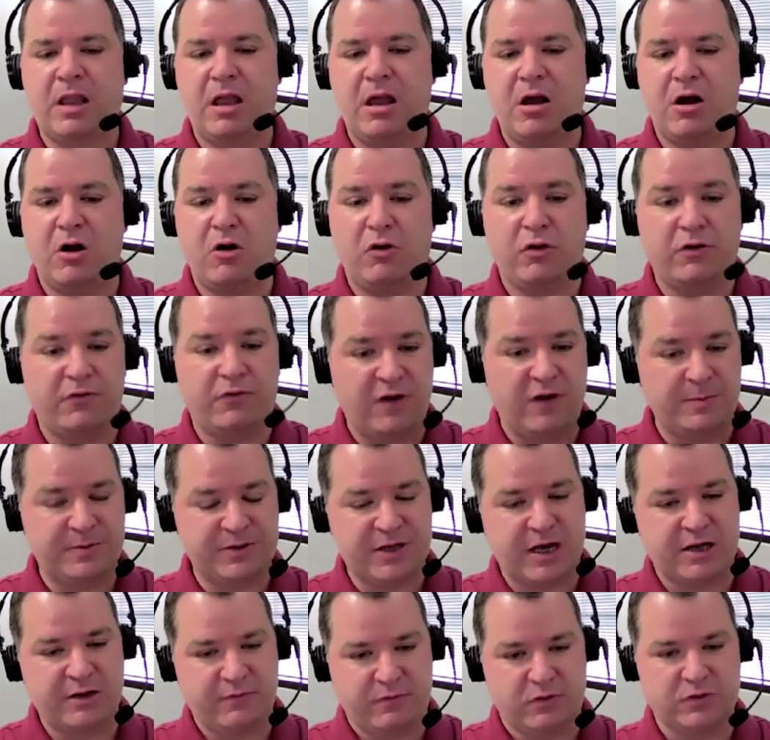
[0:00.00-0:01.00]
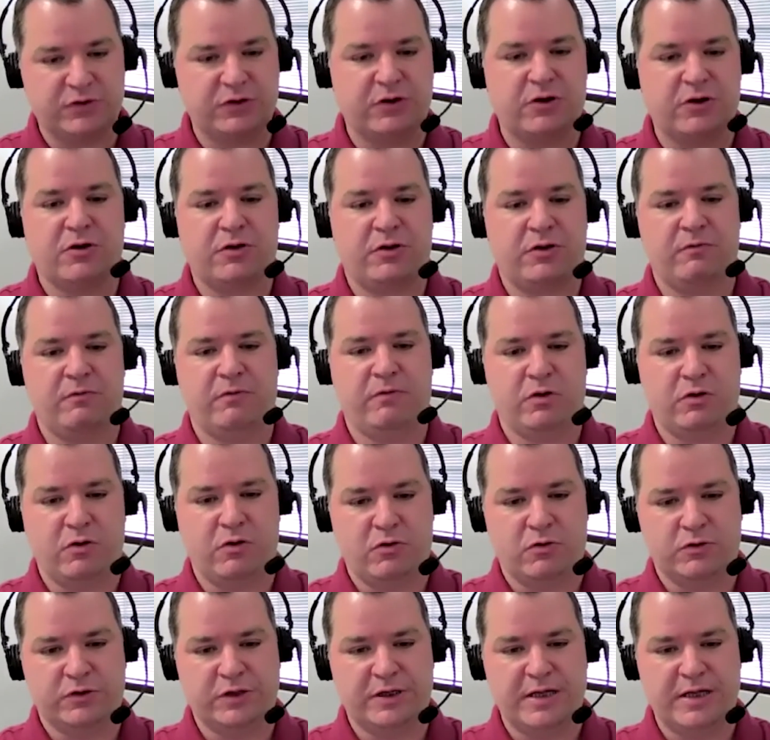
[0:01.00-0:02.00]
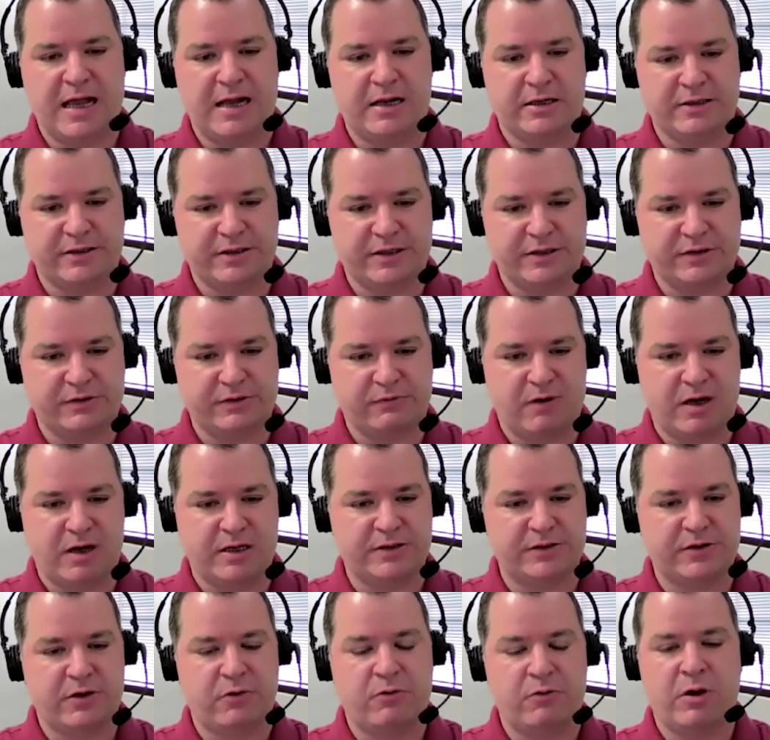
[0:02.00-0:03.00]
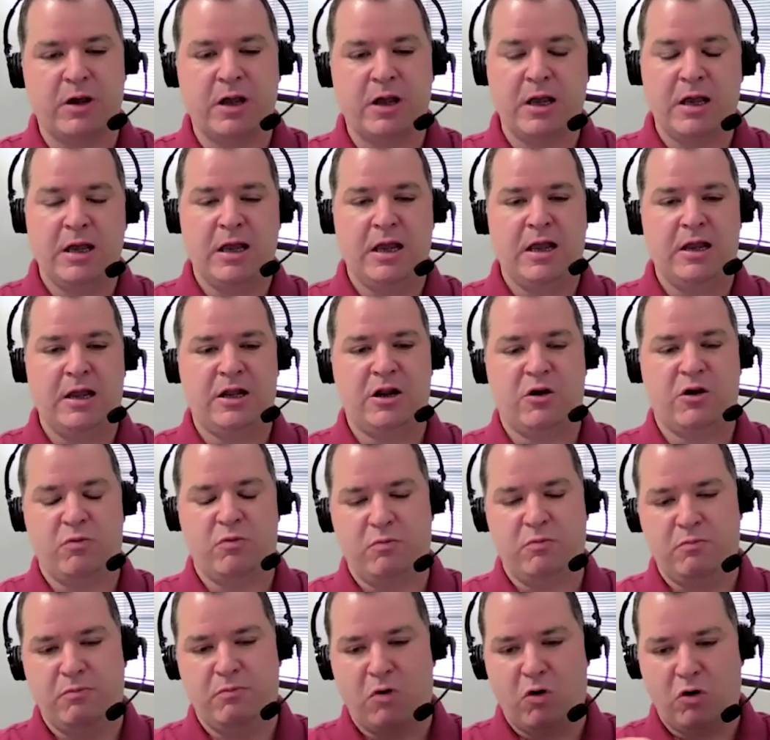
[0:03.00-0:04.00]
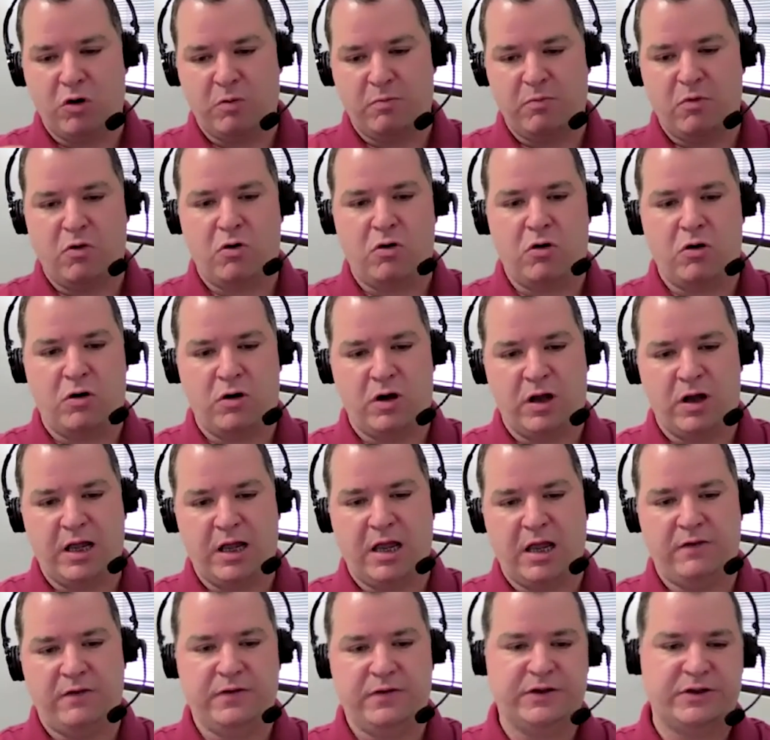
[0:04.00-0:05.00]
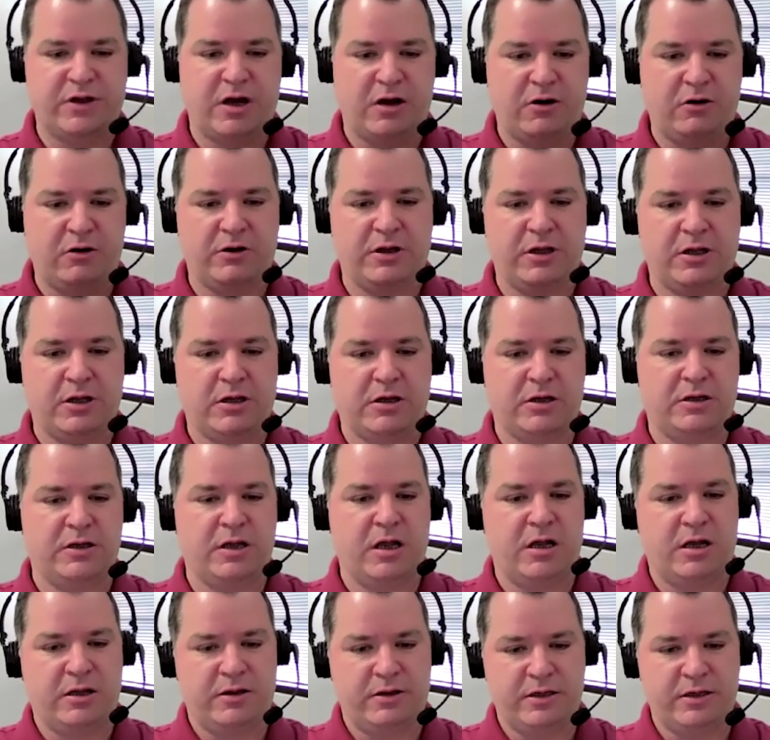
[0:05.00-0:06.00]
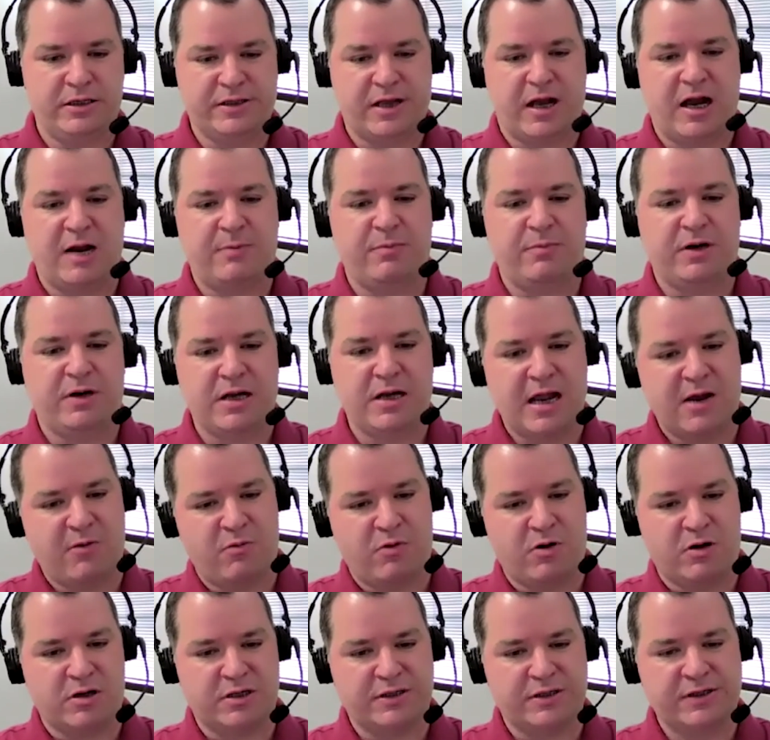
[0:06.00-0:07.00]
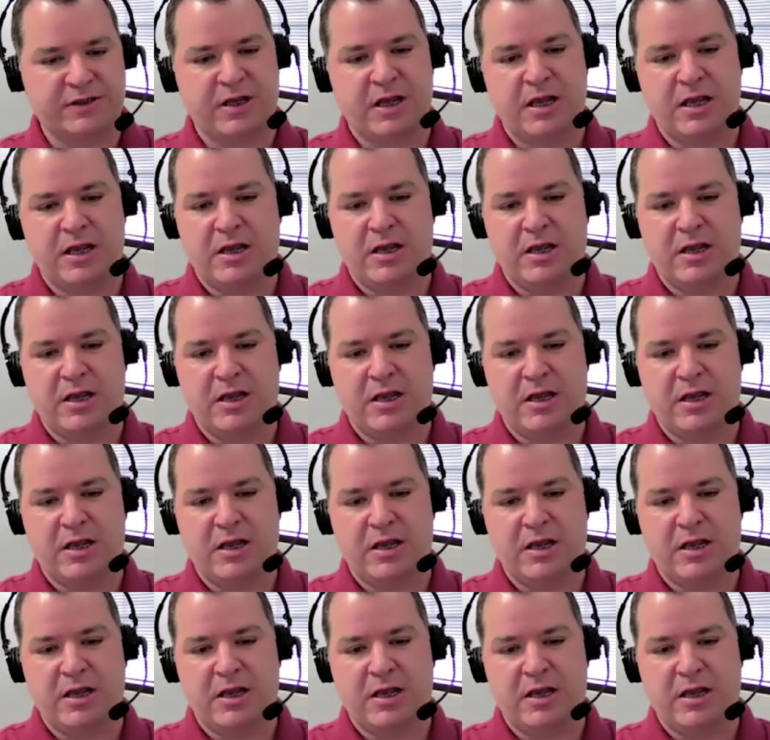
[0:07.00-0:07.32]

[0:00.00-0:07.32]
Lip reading: And on the flip side, you've also got the root cause analysis, right? So, more and more, if you start looking at these hybrid networks,